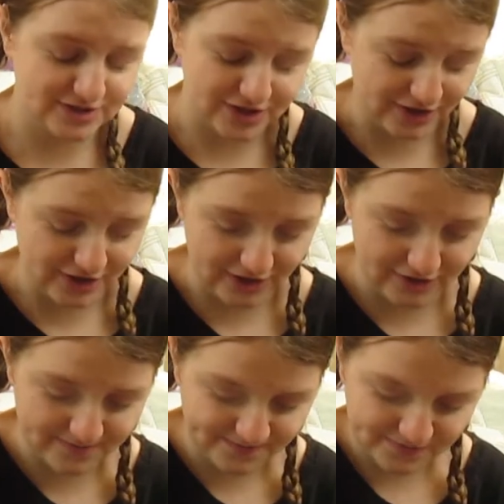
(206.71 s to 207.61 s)
too
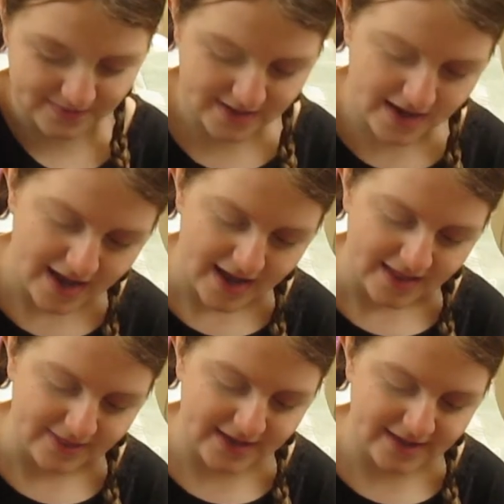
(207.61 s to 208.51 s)
cute.
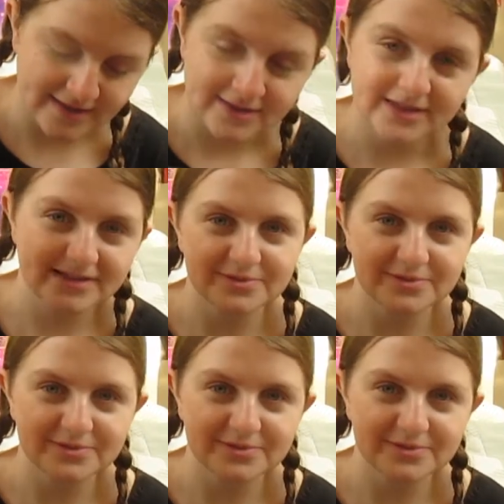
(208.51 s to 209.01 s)
Then this